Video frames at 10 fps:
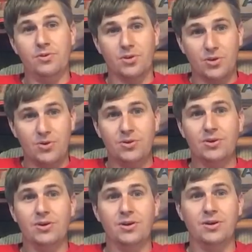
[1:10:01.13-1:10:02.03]
the
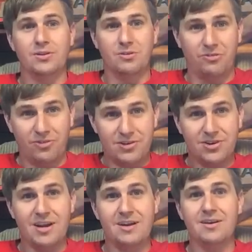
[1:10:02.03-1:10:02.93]
cooler, the
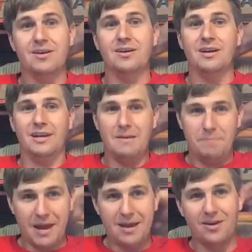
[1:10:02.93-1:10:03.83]
refrigerator. He
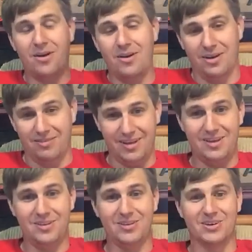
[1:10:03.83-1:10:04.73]
painted all of it.
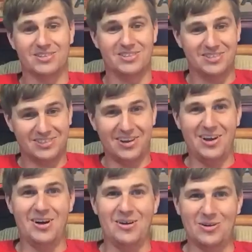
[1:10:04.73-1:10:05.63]
It looks
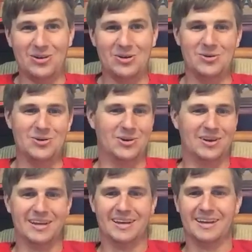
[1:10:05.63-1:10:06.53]
so
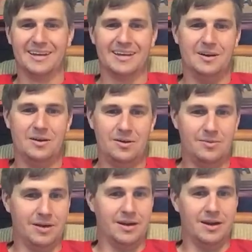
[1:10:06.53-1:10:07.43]
cool. Oh
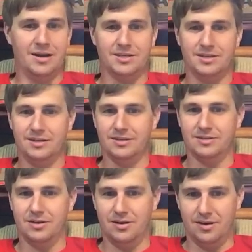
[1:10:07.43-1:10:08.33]
my gosh, it
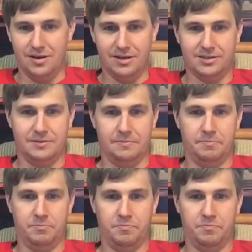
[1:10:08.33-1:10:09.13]
is awesome.